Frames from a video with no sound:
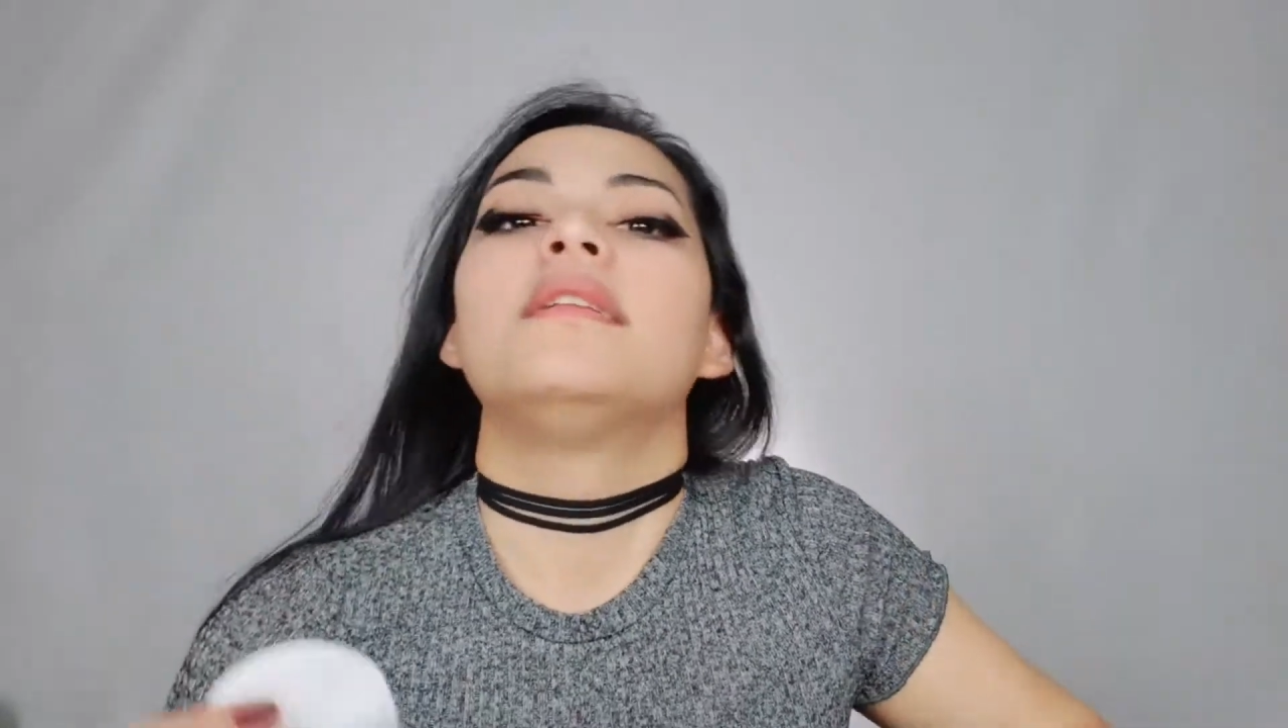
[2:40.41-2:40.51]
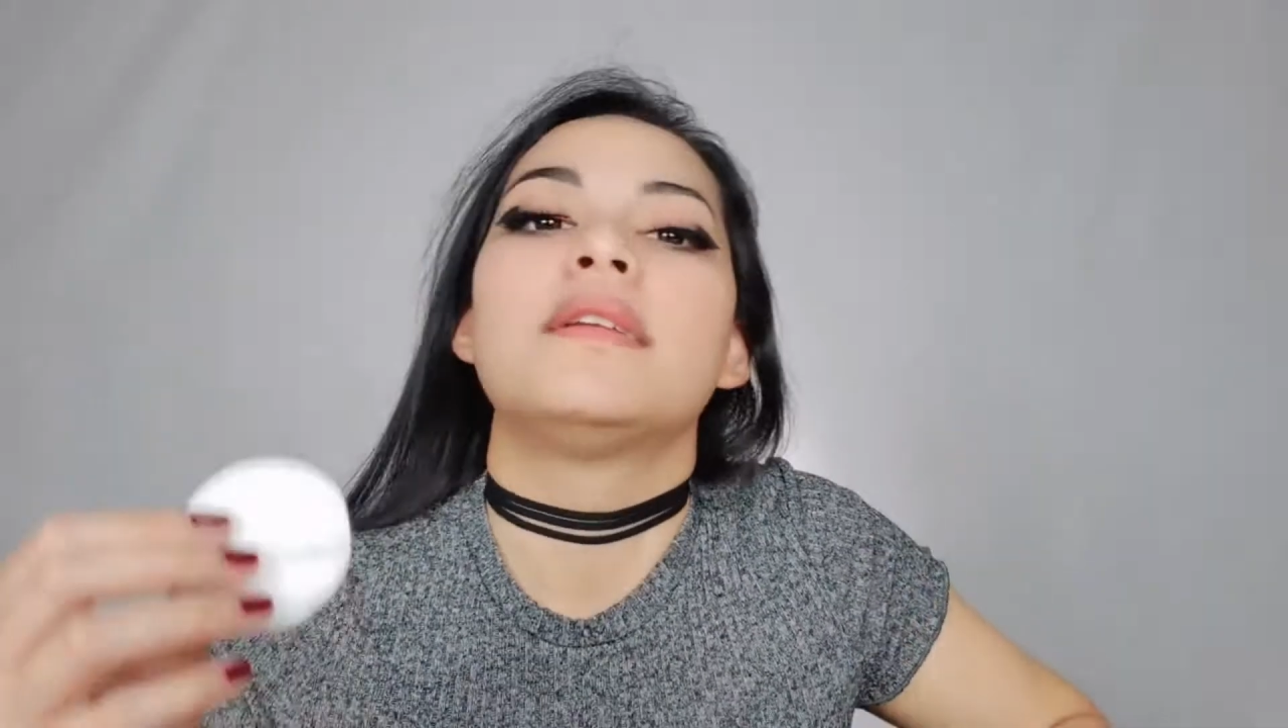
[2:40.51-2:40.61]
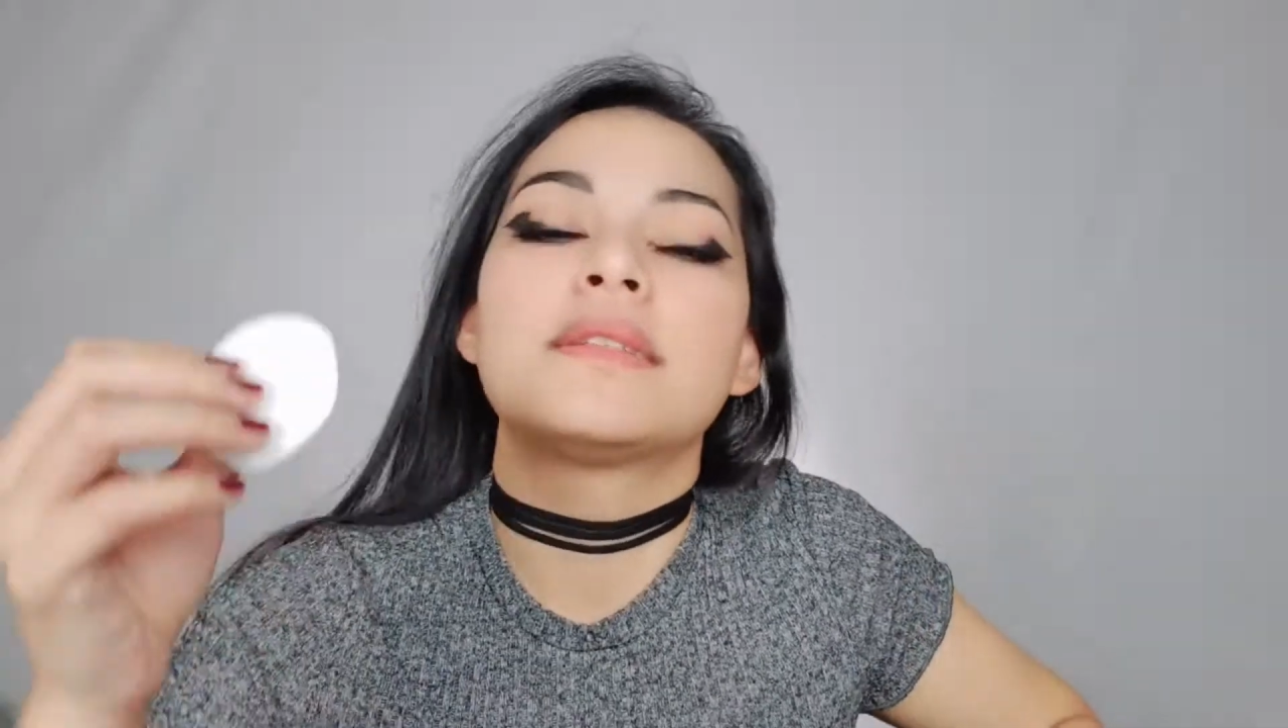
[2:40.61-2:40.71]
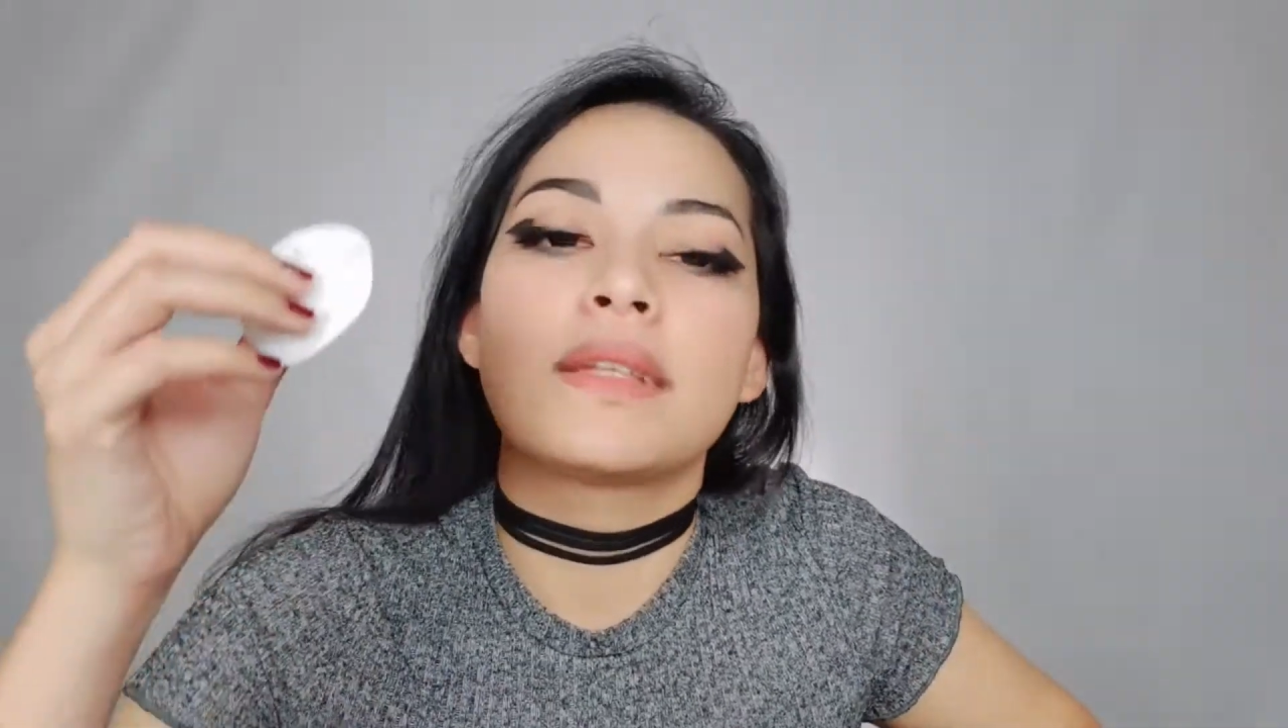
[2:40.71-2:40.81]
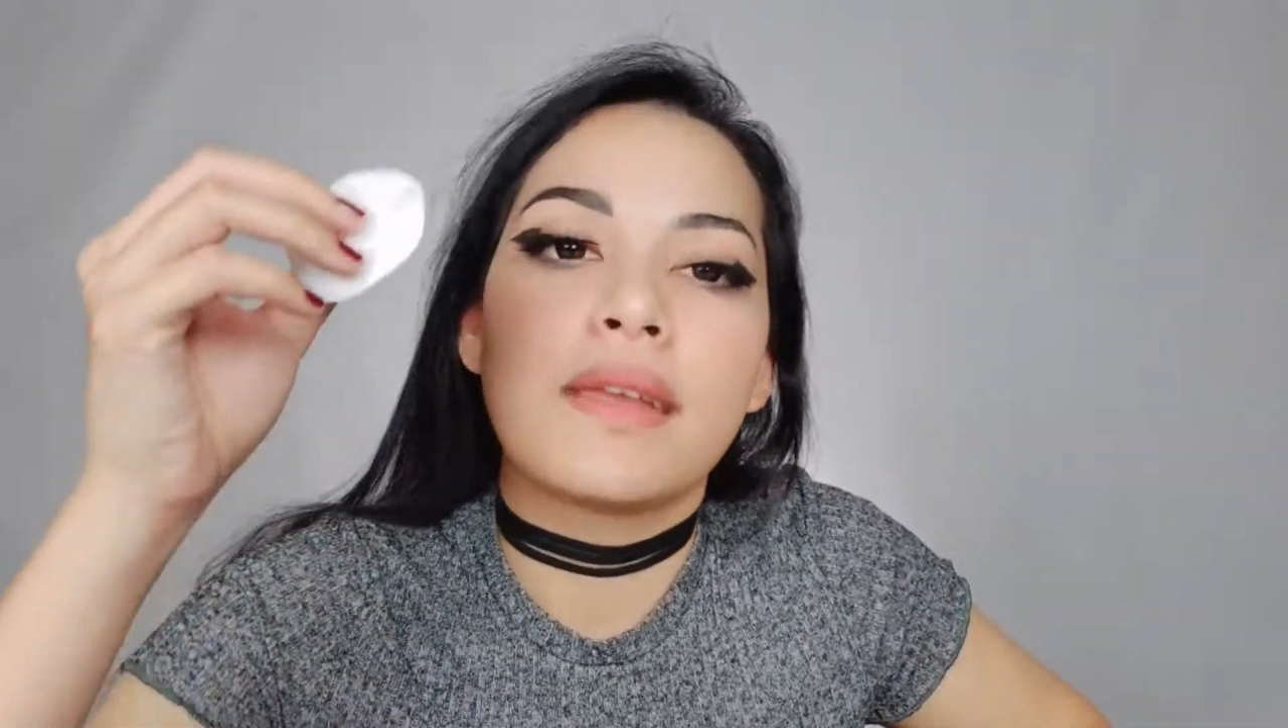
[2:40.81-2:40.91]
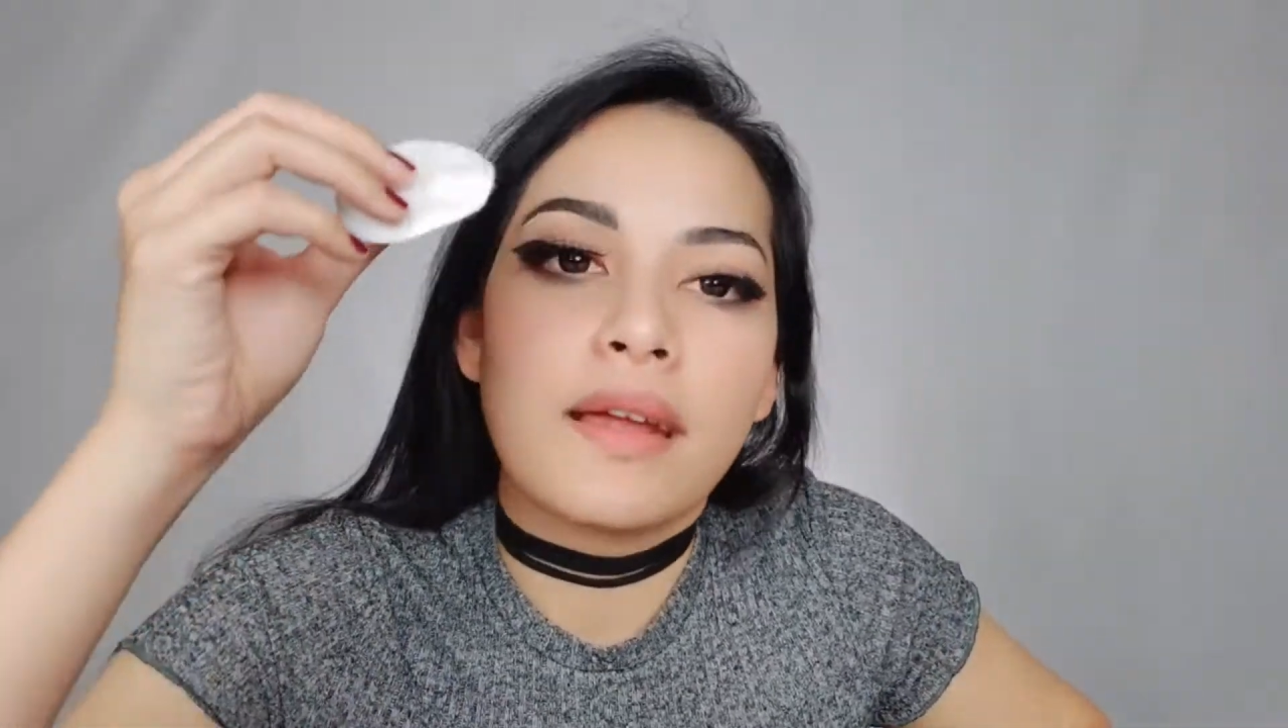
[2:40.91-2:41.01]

Let's see the